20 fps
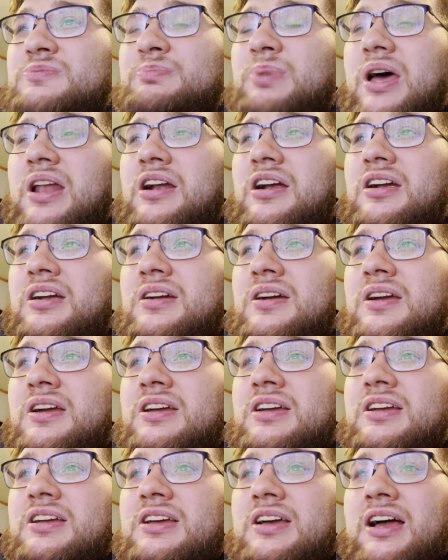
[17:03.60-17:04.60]
better.
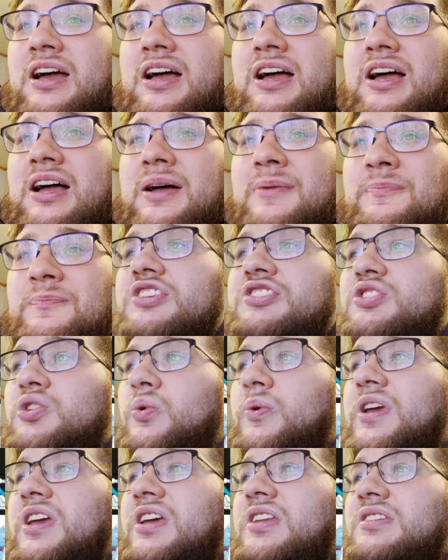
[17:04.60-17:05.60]

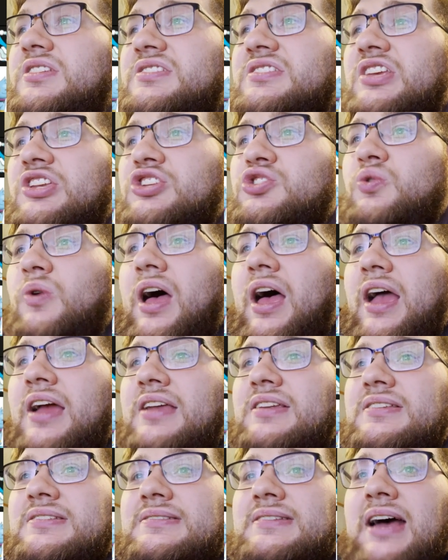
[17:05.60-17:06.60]
Hisuian
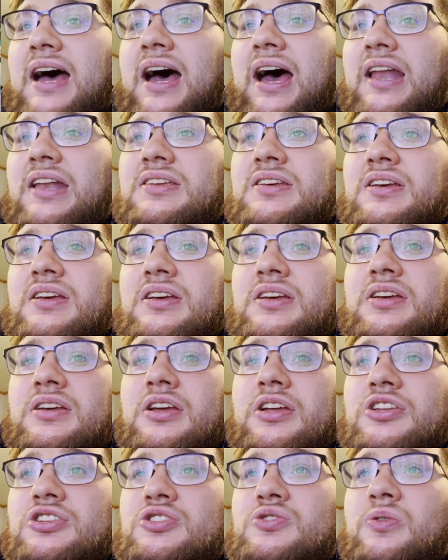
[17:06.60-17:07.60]
Decidueye does not
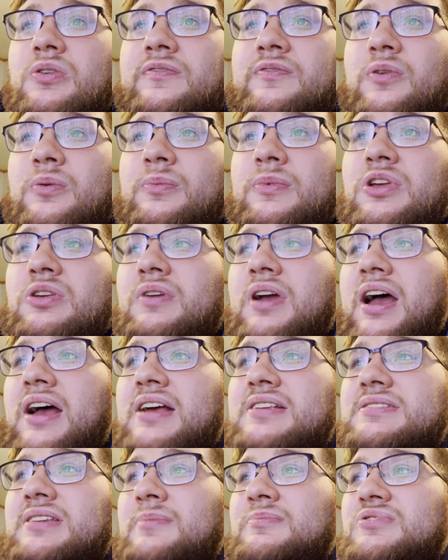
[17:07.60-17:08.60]
do it for me, you
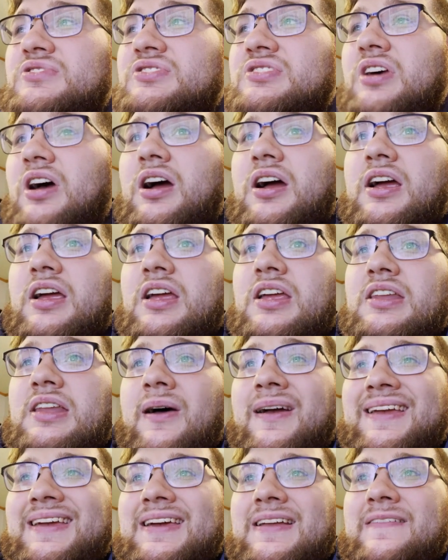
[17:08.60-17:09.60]
guys. I'm sorry.
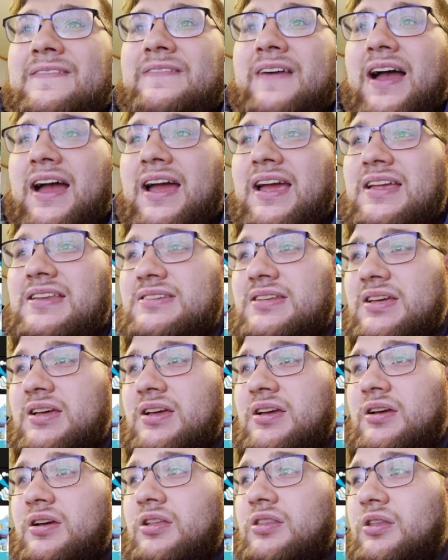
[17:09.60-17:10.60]
Now I gotta find
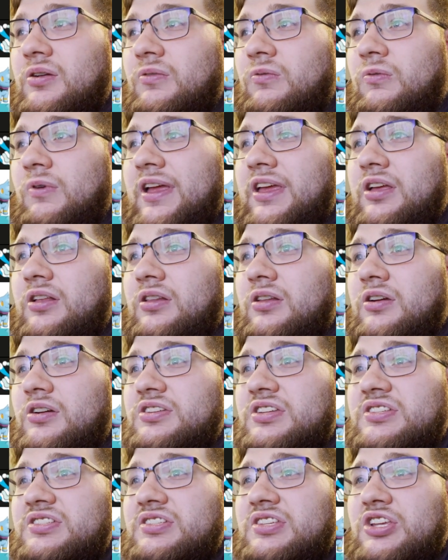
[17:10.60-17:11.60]
the regular
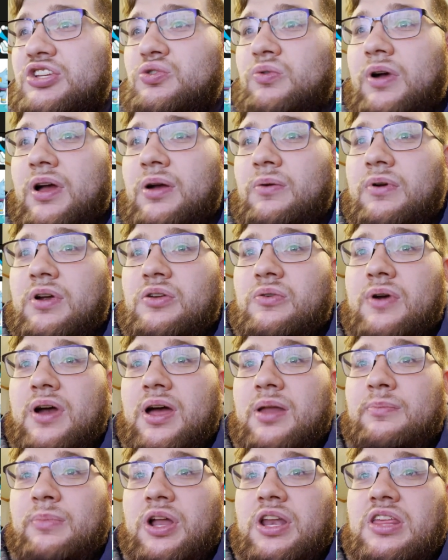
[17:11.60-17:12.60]
Decidueye. Where are you
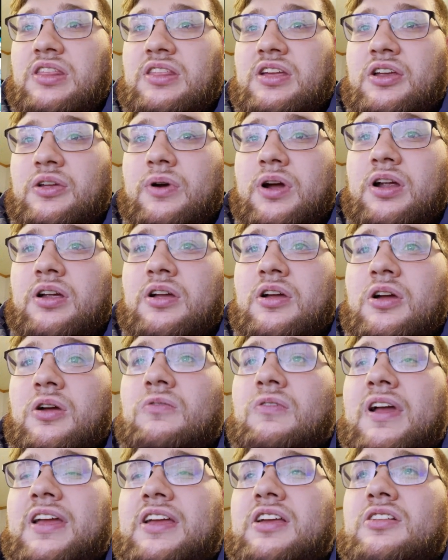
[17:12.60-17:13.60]
at, buddy? There you are.
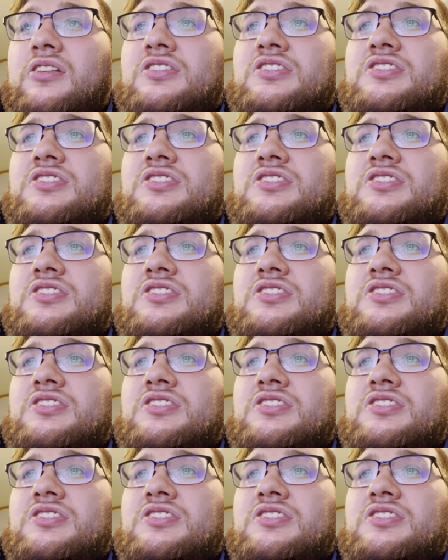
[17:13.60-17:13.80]
Regular